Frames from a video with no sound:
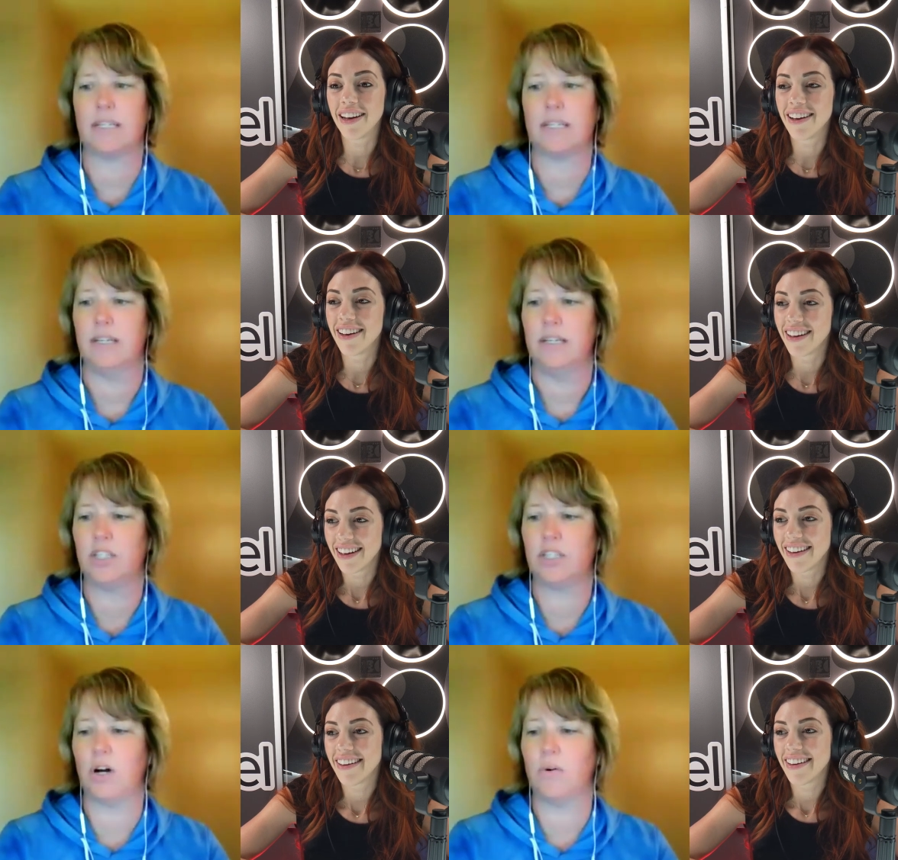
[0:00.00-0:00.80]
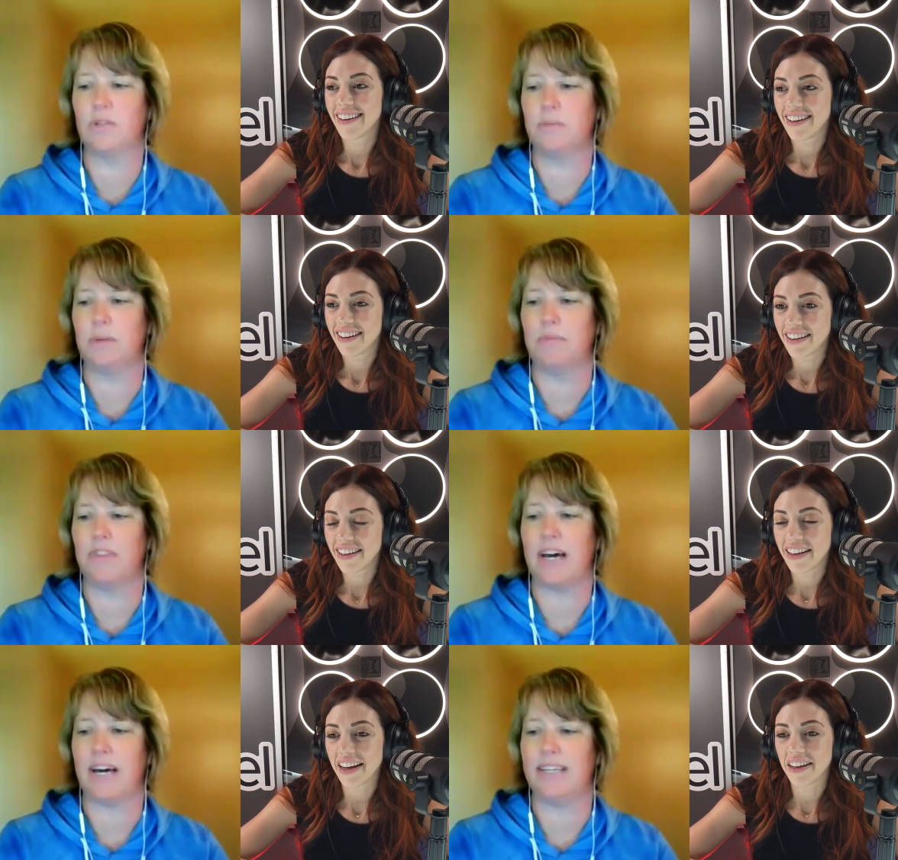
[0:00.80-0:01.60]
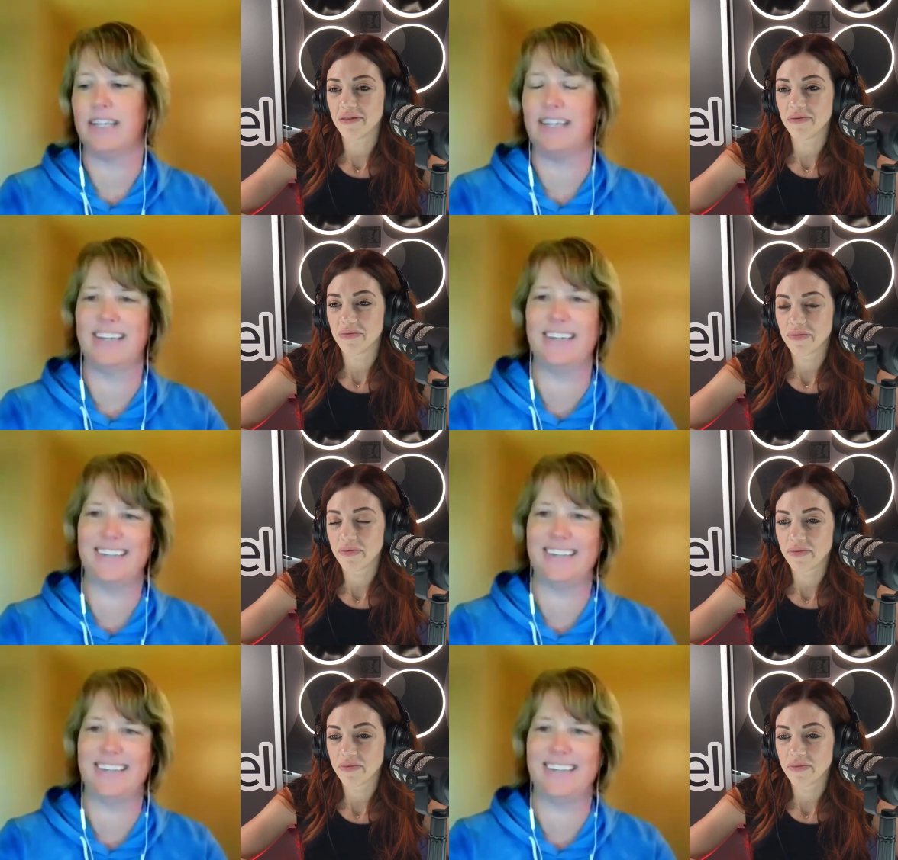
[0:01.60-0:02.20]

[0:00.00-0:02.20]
Speaker 1: like just always remember that yeah.